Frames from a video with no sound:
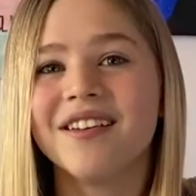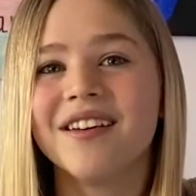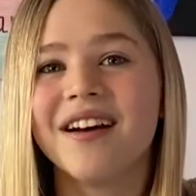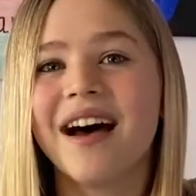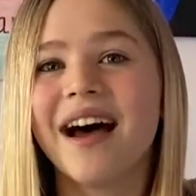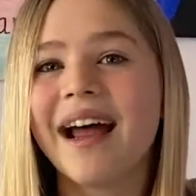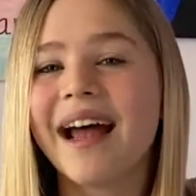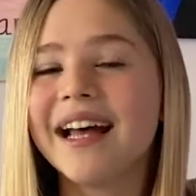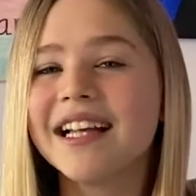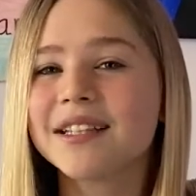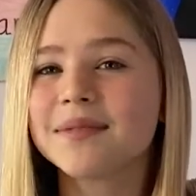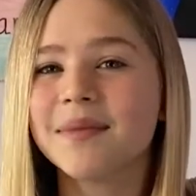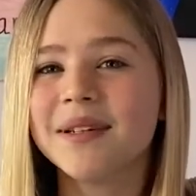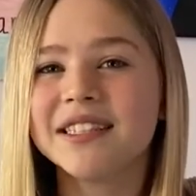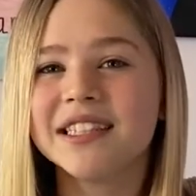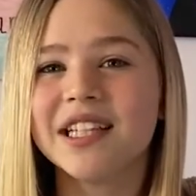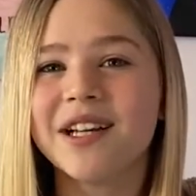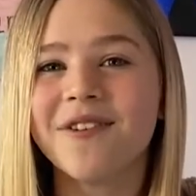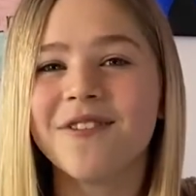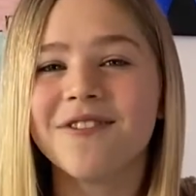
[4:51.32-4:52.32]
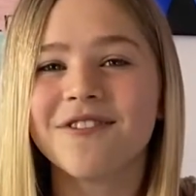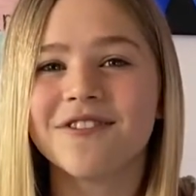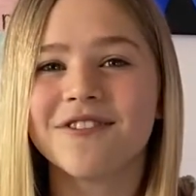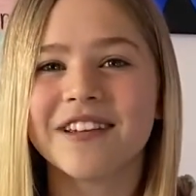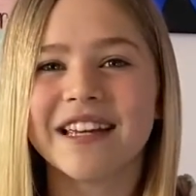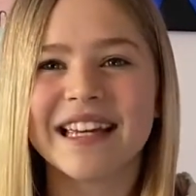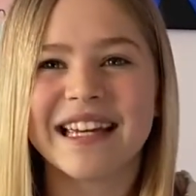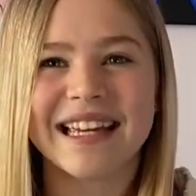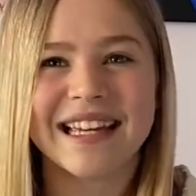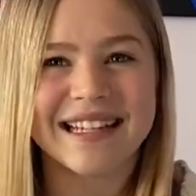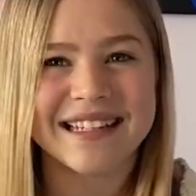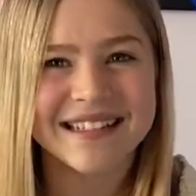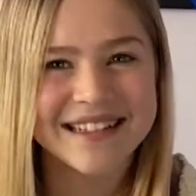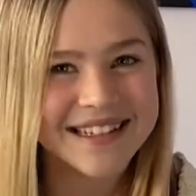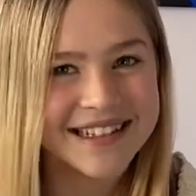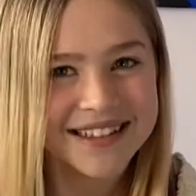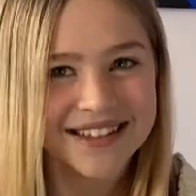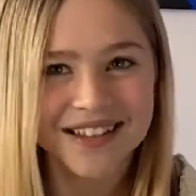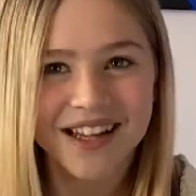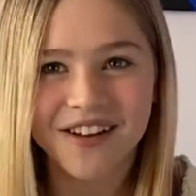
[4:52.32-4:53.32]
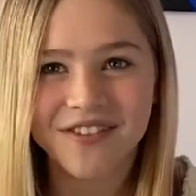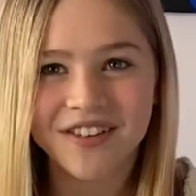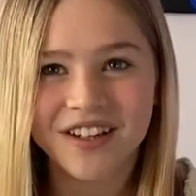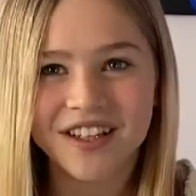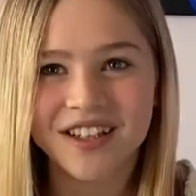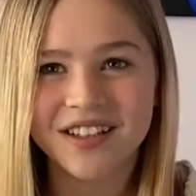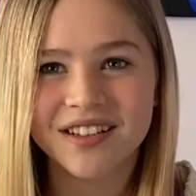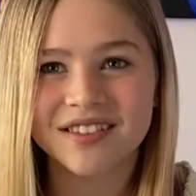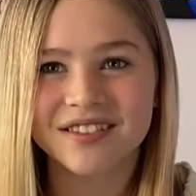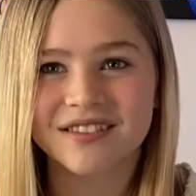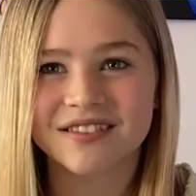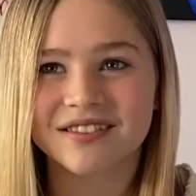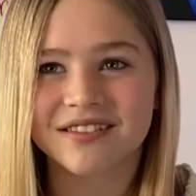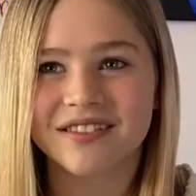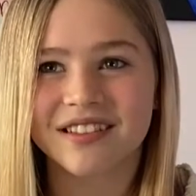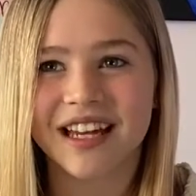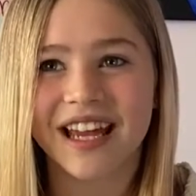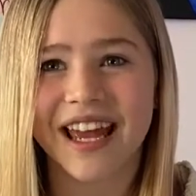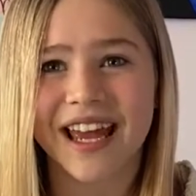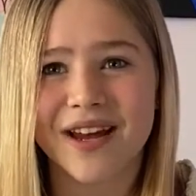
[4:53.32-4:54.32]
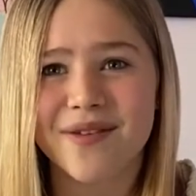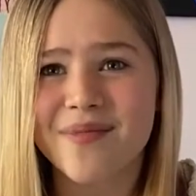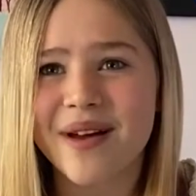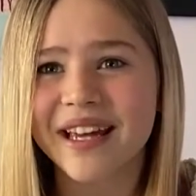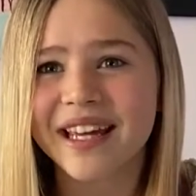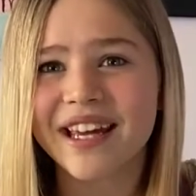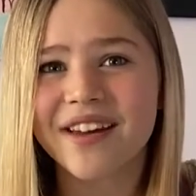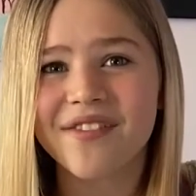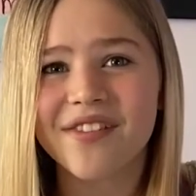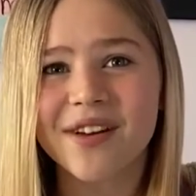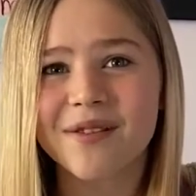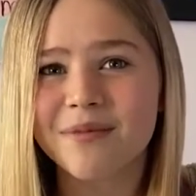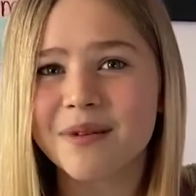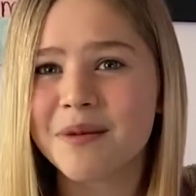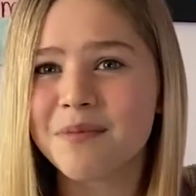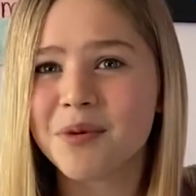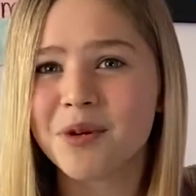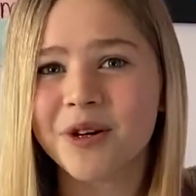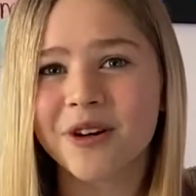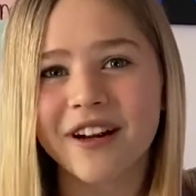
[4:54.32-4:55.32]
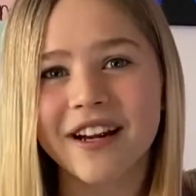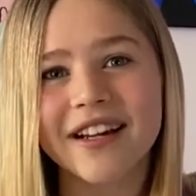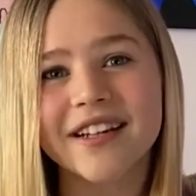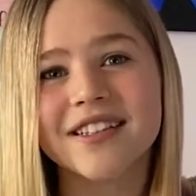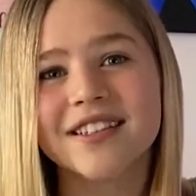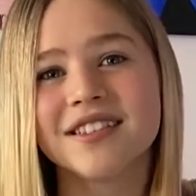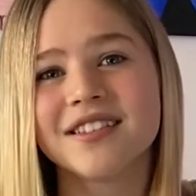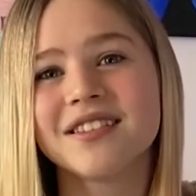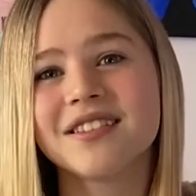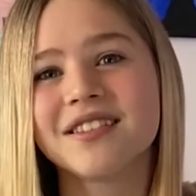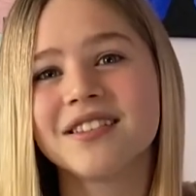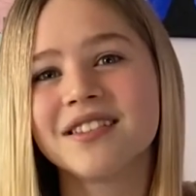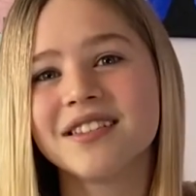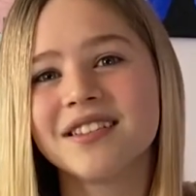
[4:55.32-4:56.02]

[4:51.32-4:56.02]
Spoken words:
I ask myself, is this loving? Am I giving people grace?